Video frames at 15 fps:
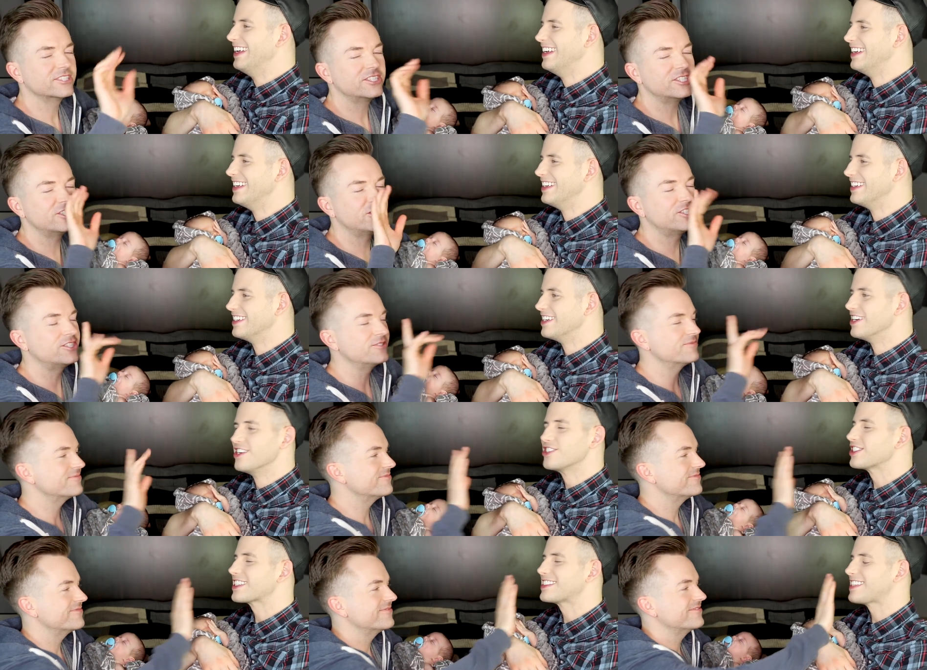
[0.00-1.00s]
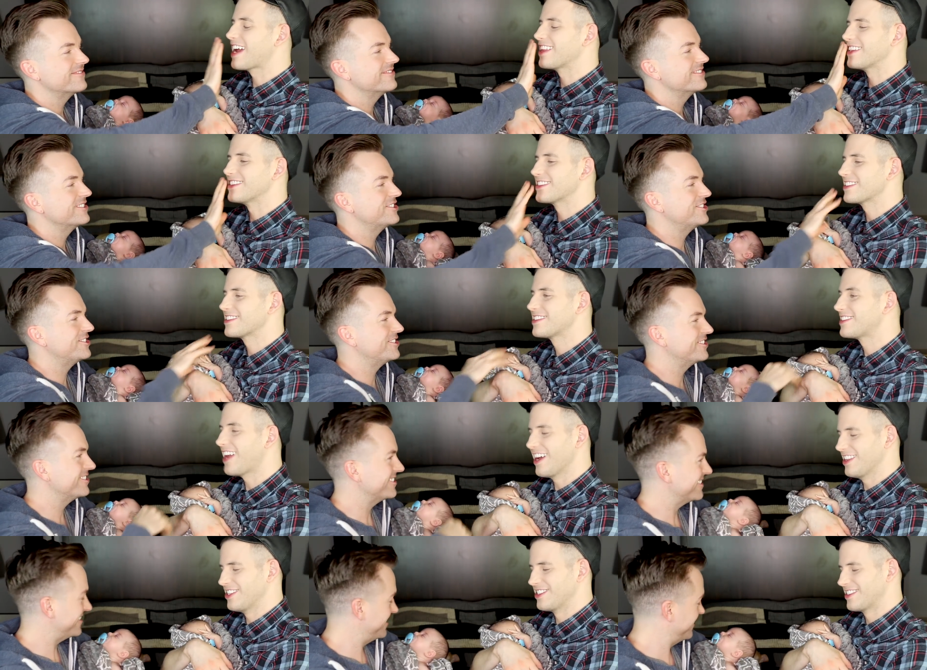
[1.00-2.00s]
Speaker 1: shh. Like, silence,
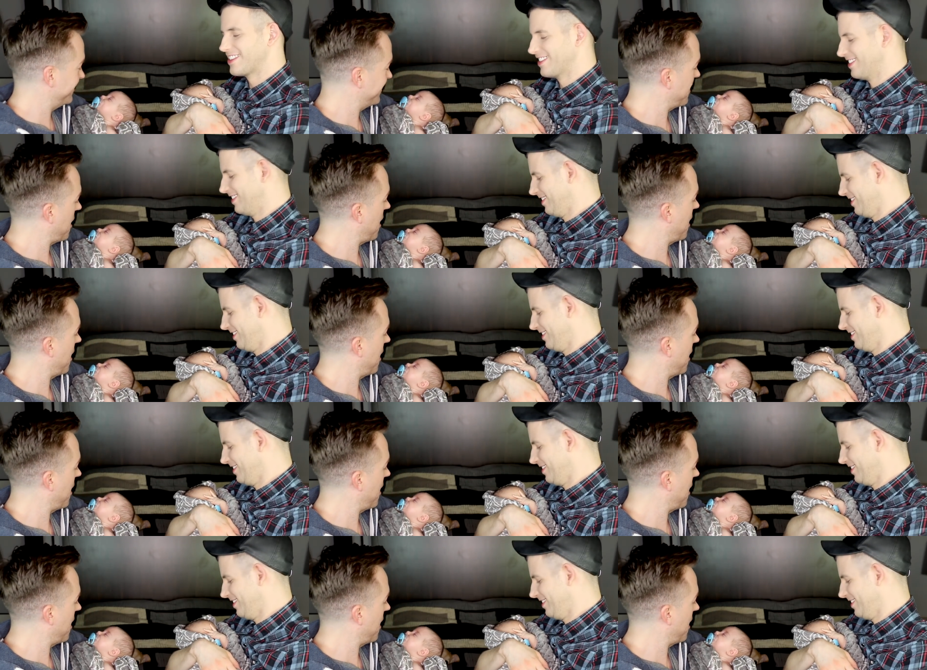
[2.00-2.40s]
silence.